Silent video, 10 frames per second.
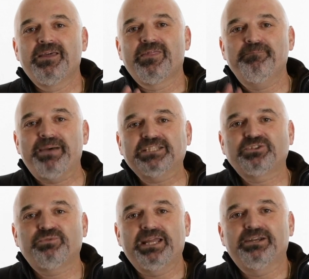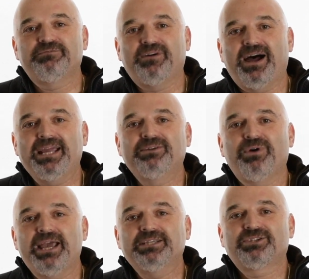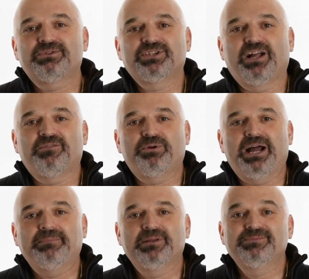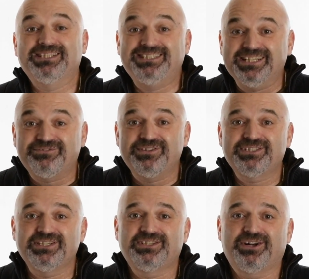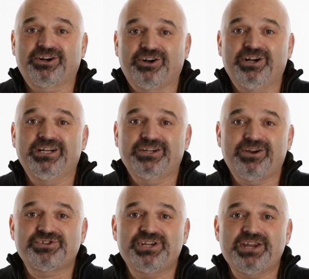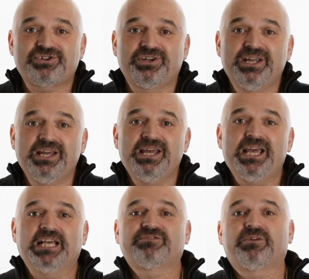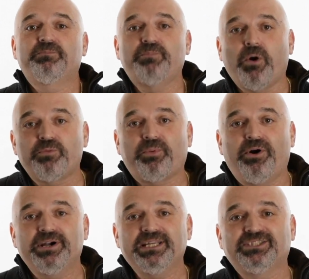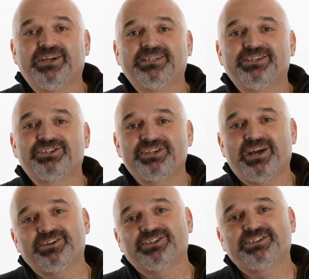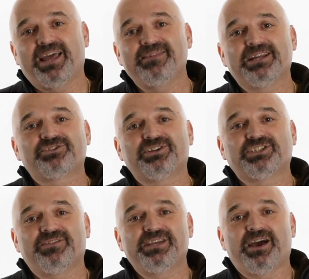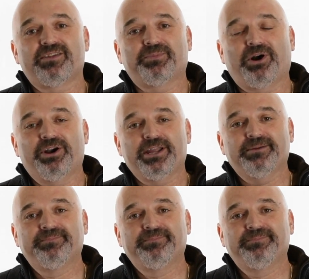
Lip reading: The best way to find ways to resolve problems and differences that occur in a negotiation is for both parties to understand the interests of the other party.